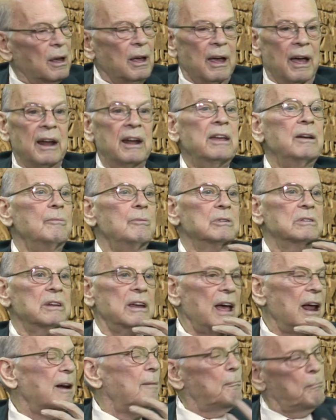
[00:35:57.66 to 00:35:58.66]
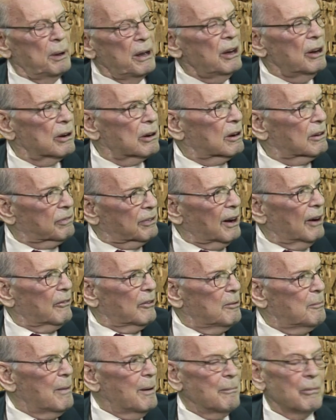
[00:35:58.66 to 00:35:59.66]
And he was had a beard, if I
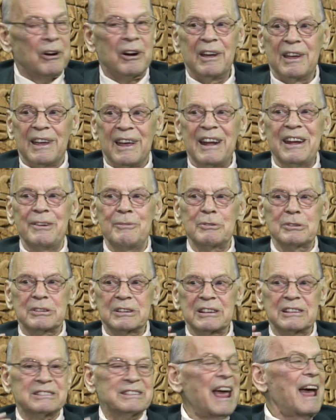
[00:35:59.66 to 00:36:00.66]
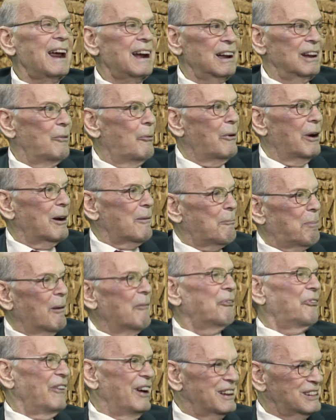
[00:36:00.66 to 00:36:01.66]
remember. And he was exactly what a
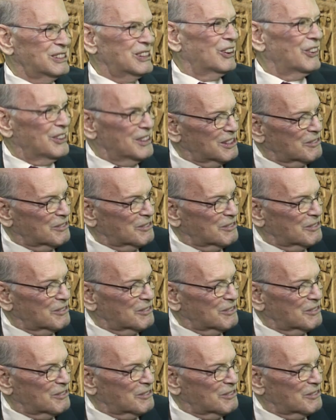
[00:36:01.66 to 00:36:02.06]
professor is